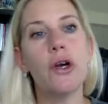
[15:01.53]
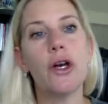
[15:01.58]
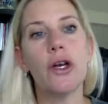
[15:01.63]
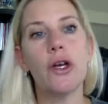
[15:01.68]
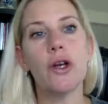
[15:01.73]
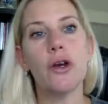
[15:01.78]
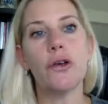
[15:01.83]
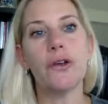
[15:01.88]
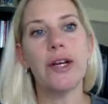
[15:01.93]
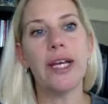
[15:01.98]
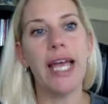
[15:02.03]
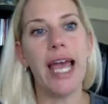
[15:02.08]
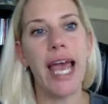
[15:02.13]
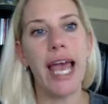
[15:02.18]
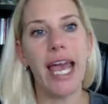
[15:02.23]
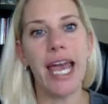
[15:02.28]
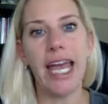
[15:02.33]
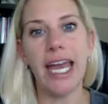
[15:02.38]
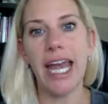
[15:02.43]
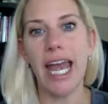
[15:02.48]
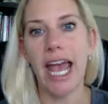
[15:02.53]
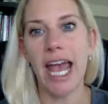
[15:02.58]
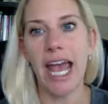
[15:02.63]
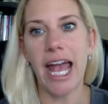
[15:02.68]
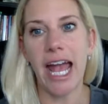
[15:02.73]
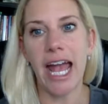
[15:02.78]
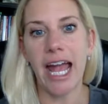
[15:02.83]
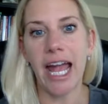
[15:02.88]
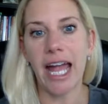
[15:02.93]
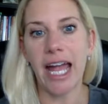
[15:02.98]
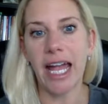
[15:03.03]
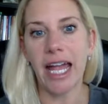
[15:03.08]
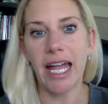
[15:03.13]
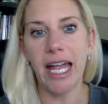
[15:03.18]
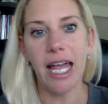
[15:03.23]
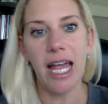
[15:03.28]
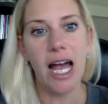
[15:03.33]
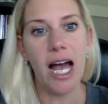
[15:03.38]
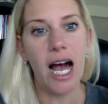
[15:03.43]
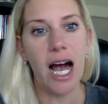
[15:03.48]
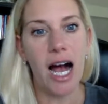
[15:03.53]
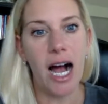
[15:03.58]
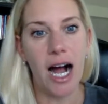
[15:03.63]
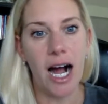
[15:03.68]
could create a